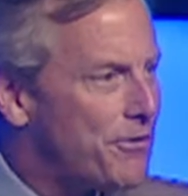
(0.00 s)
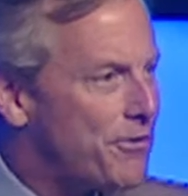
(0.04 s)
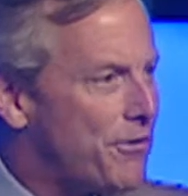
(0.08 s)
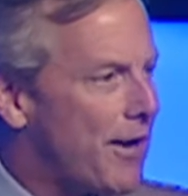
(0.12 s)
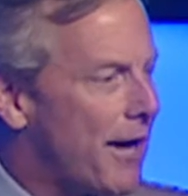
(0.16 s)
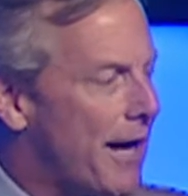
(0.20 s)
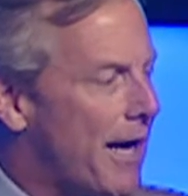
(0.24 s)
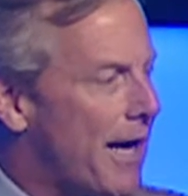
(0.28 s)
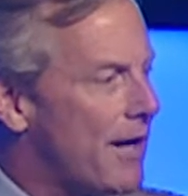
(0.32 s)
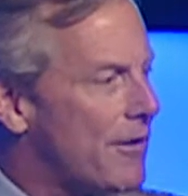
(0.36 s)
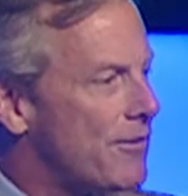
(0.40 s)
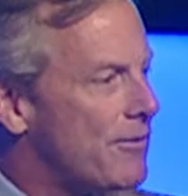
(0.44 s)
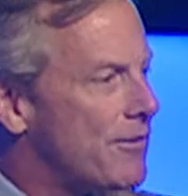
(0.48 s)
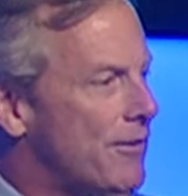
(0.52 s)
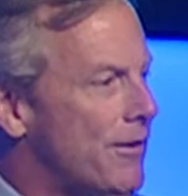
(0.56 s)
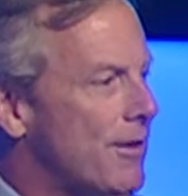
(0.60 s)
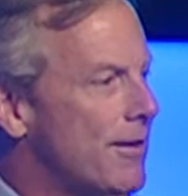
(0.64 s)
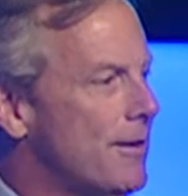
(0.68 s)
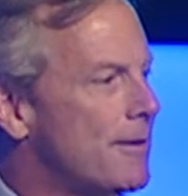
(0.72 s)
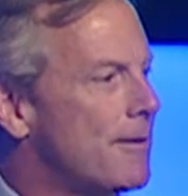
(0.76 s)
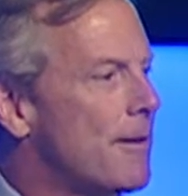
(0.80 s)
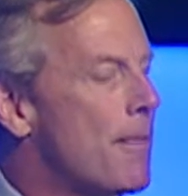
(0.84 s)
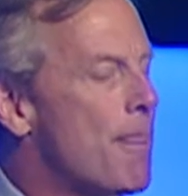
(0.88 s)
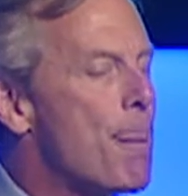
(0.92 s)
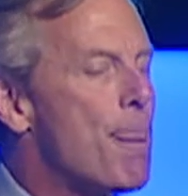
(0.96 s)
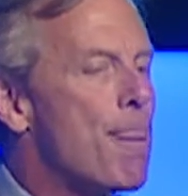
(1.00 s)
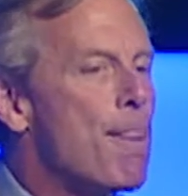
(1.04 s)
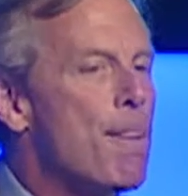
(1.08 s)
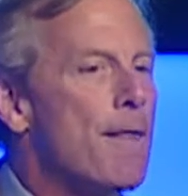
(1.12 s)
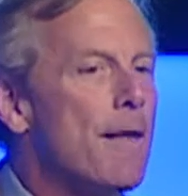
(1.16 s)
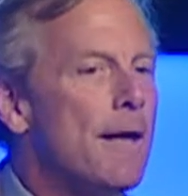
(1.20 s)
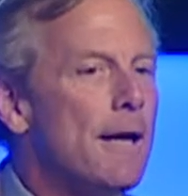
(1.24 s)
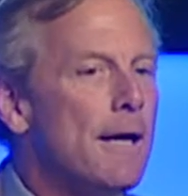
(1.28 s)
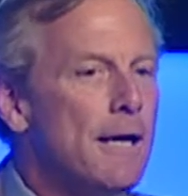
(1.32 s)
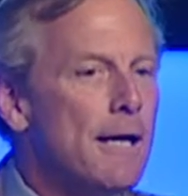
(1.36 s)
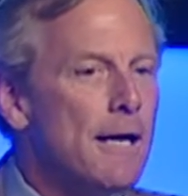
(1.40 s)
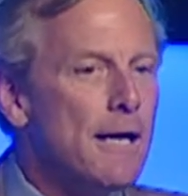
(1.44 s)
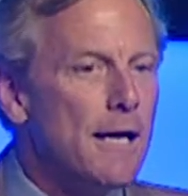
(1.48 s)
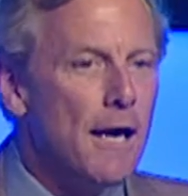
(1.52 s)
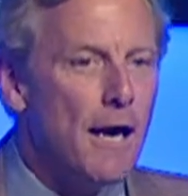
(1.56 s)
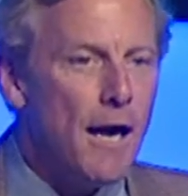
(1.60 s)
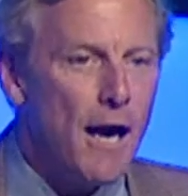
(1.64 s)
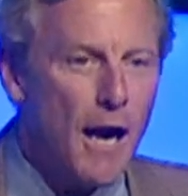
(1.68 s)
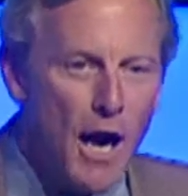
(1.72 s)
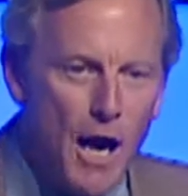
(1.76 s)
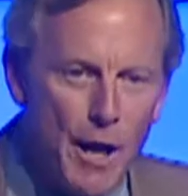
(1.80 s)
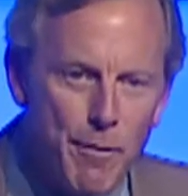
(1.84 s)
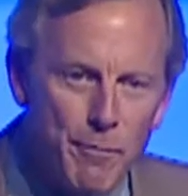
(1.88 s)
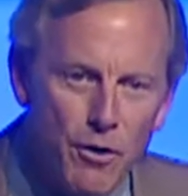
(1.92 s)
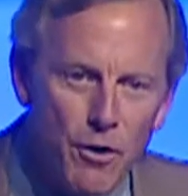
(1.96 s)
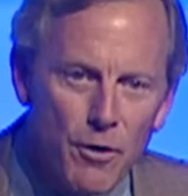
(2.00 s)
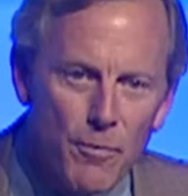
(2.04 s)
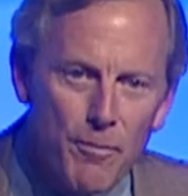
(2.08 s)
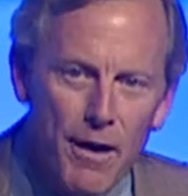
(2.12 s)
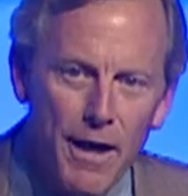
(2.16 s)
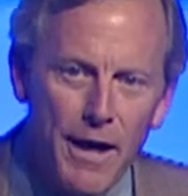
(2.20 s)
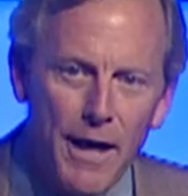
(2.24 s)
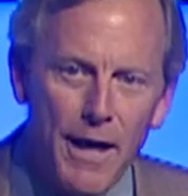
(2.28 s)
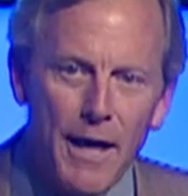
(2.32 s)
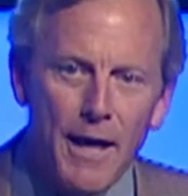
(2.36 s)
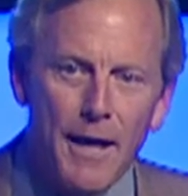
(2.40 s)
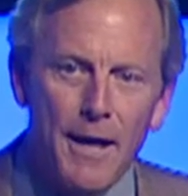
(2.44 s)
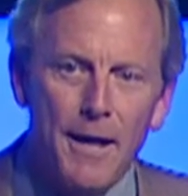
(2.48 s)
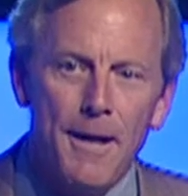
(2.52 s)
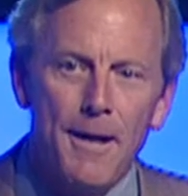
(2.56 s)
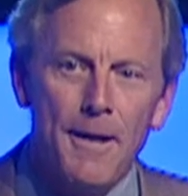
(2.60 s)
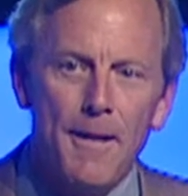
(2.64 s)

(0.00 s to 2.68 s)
task, I'm your man